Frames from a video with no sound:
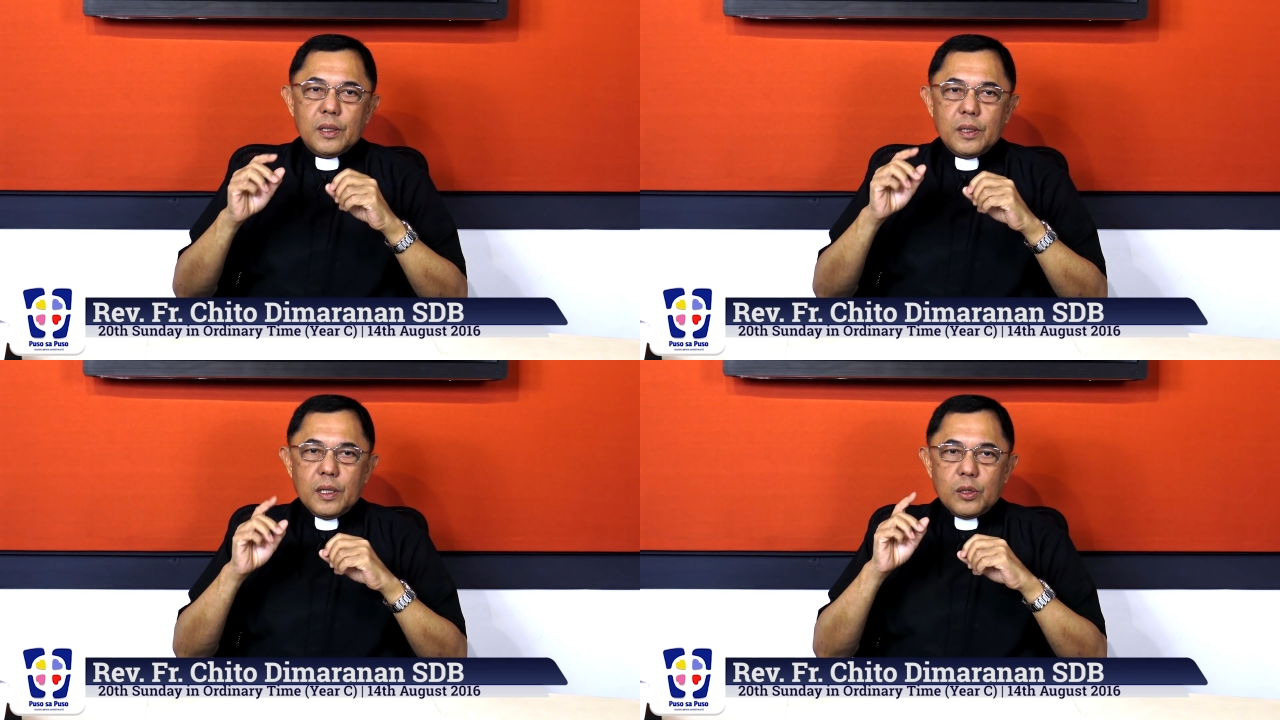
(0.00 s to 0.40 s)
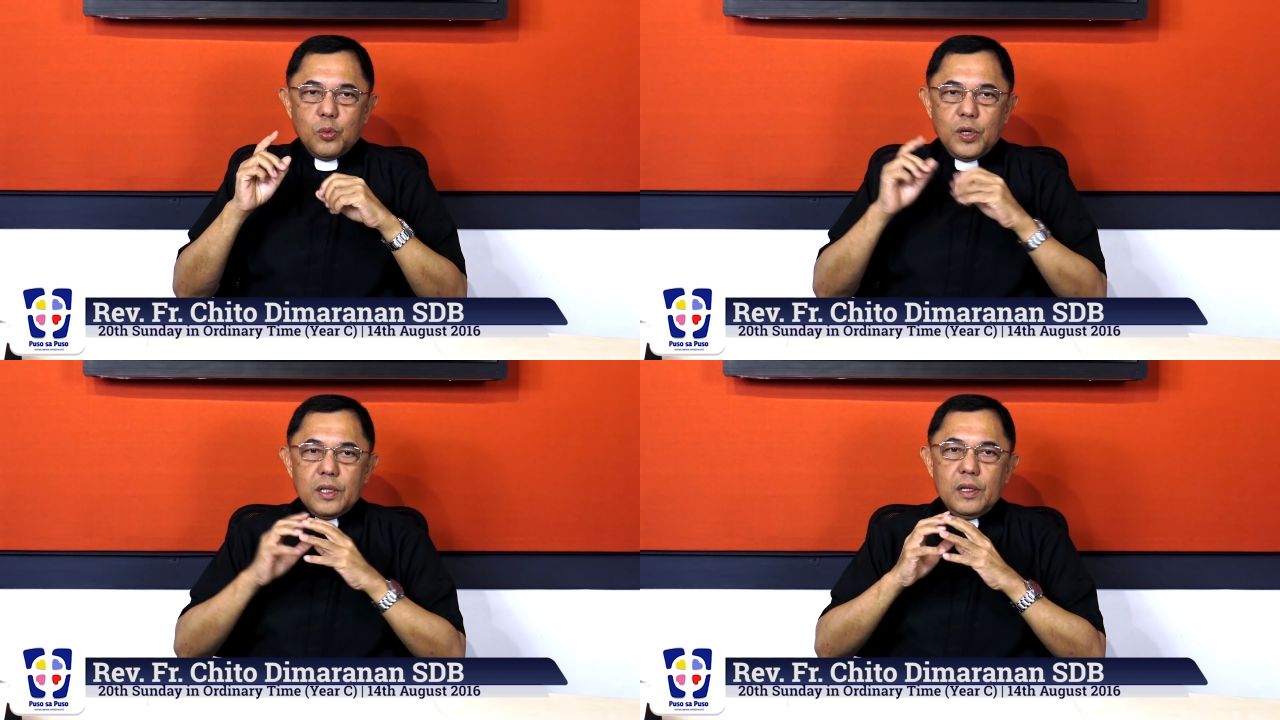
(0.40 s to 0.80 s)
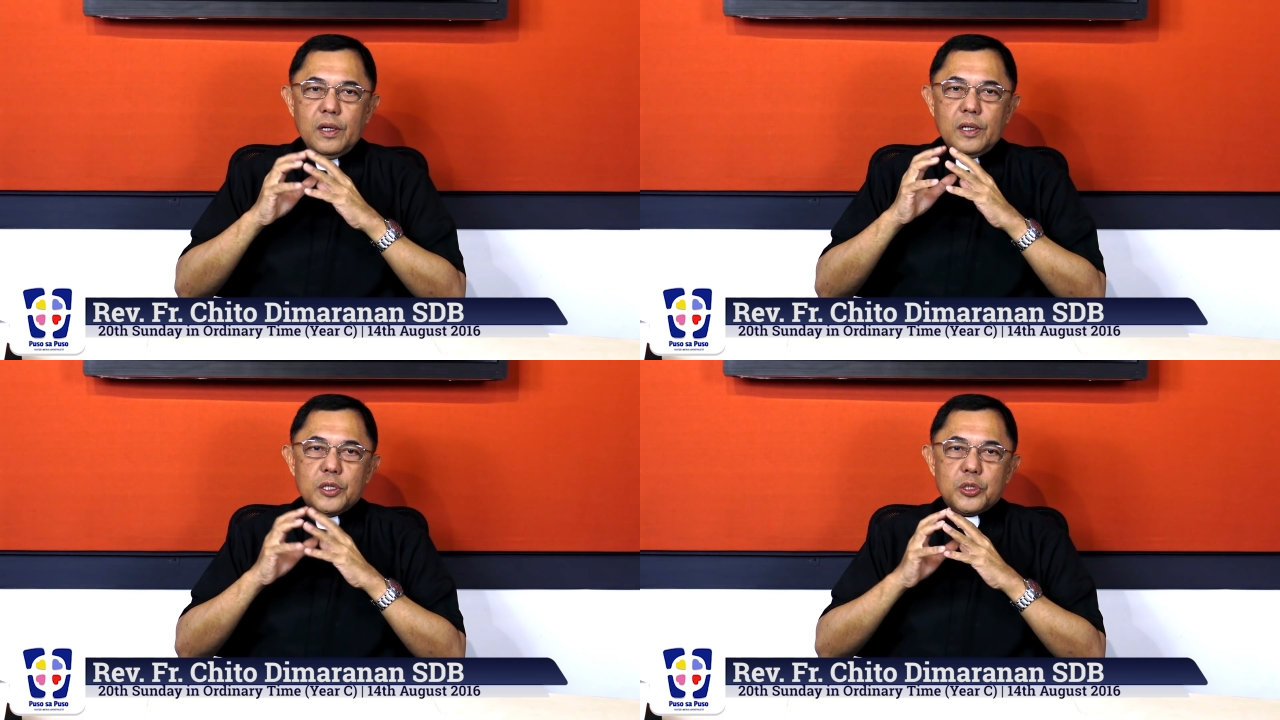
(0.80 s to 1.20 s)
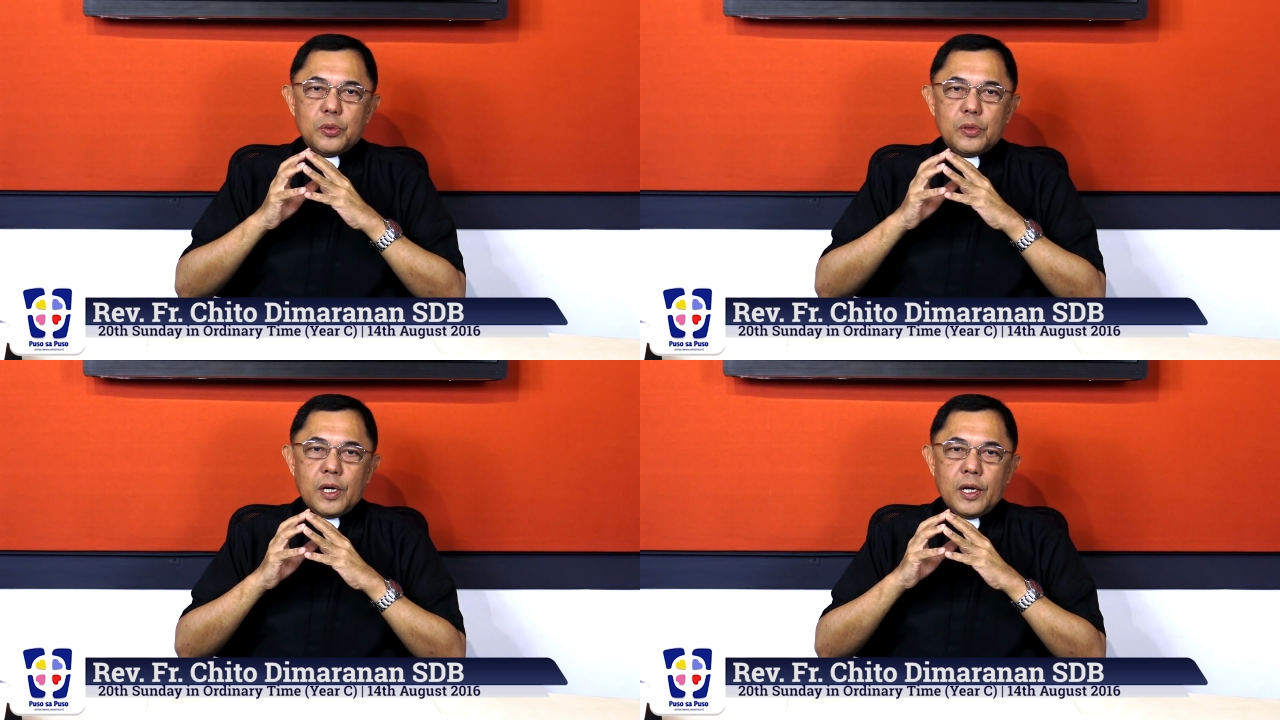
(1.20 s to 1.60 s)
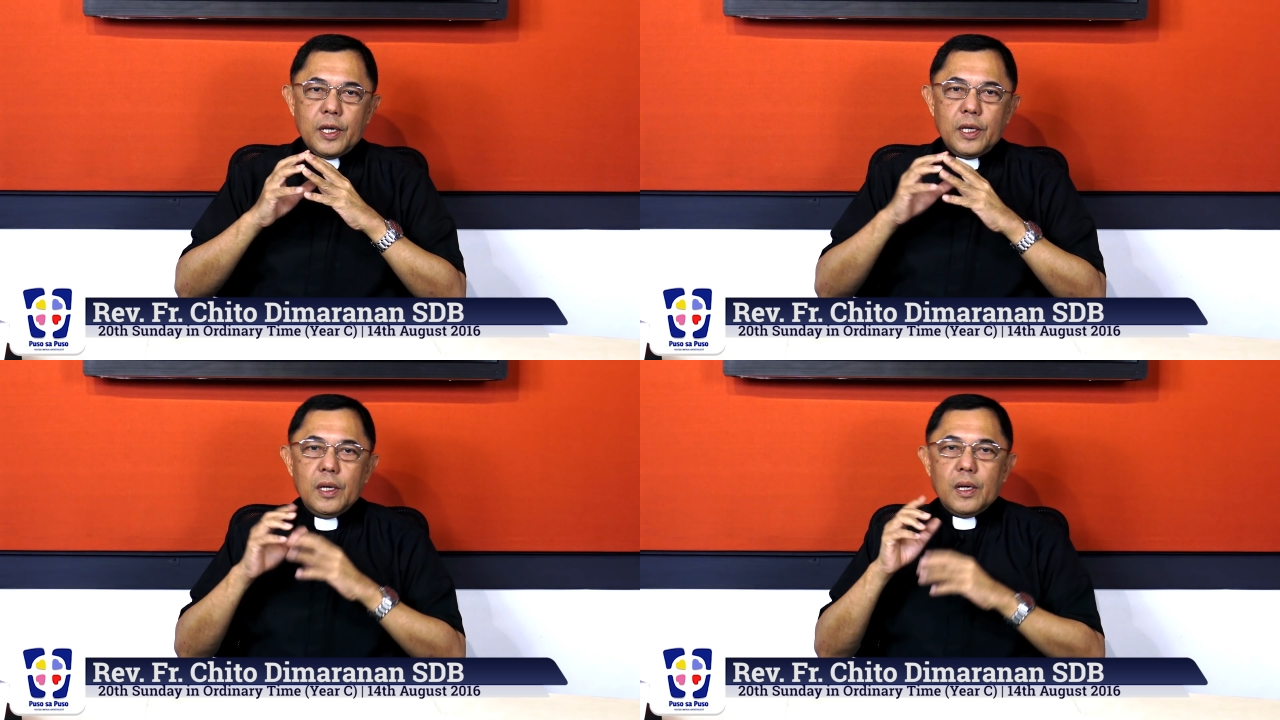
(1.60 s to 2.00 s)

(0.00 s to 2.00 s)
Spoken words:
that one learns to cry,